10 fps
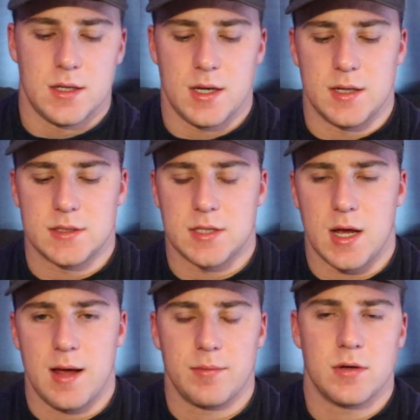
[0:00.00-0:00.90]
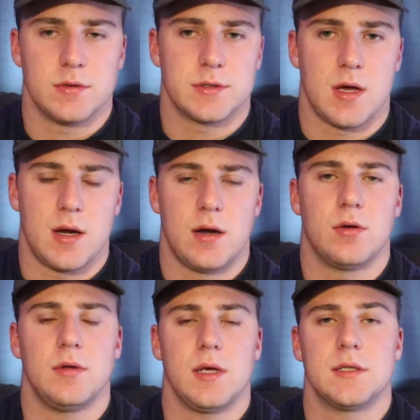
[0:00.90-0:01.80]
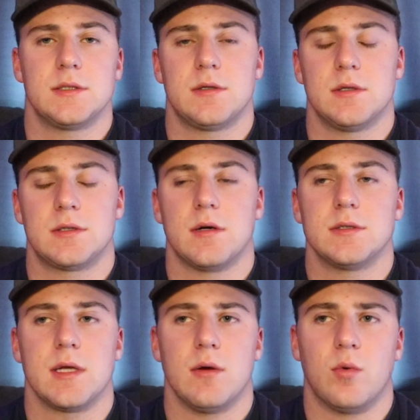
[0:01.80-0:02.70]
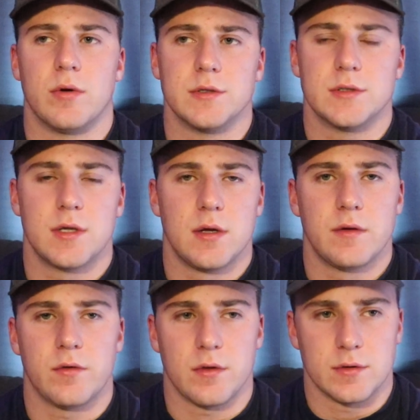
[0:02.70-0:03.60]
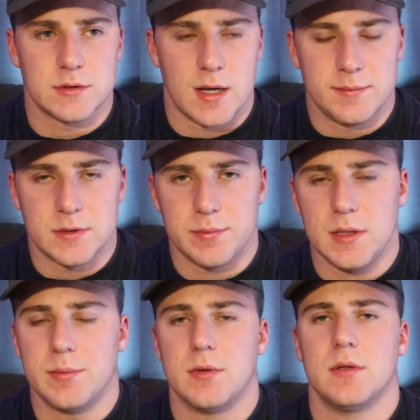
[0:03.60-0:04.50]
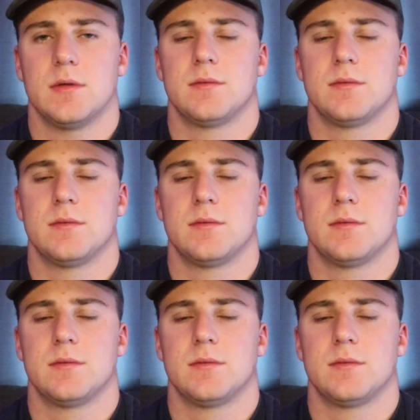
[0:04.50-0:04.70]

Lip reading: And as time goes on, it only starts to get worse for those types of people.